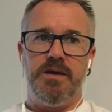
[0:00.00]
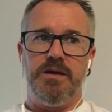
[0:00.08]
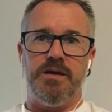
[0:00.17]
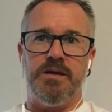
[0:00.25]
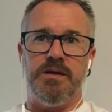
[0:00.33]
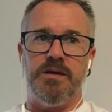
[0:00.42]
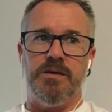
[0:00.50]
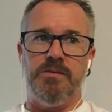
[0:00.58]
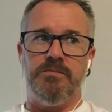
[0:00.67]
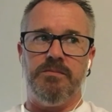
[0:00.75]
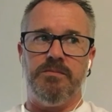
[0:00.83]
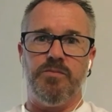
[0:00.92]

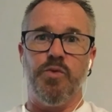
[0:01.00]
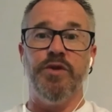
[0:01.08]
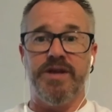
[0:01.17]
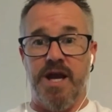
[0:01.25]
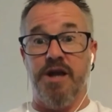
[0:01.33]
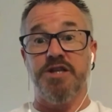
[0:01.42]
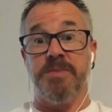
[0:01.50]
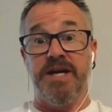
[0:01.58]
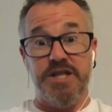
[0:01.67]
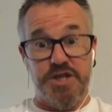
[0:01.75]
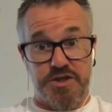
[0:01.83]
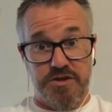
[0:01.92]
um, we're in the
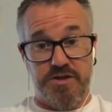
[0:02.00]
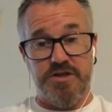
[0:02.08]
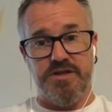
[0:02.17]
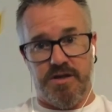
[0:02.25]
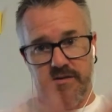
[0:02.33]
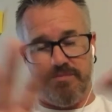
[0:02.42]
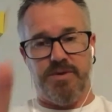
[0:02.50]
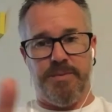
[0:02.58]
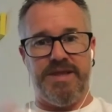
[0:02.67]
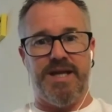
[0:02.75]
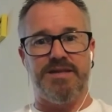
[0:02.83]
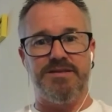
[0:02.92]
charismatic church. So, I
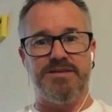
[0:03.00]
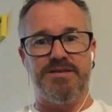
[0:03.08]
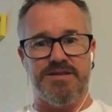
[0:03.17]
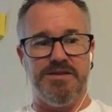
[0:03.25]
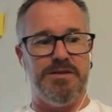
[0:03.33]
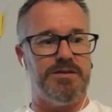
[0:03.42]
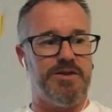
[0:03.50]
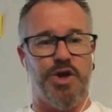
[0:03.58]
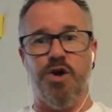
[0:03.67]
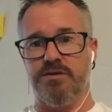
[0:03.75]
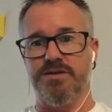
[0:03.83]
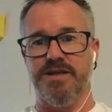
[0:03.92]
mean, that's the, the
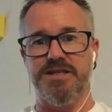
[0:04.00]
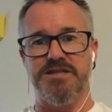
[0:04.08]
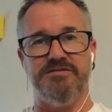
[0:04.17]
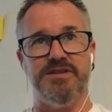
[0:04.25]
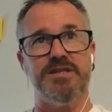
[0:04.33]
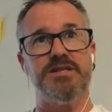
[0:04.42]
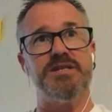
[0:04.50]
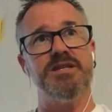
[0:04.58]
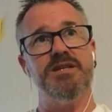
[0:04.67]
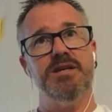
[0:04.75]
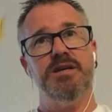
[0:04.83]
context of this.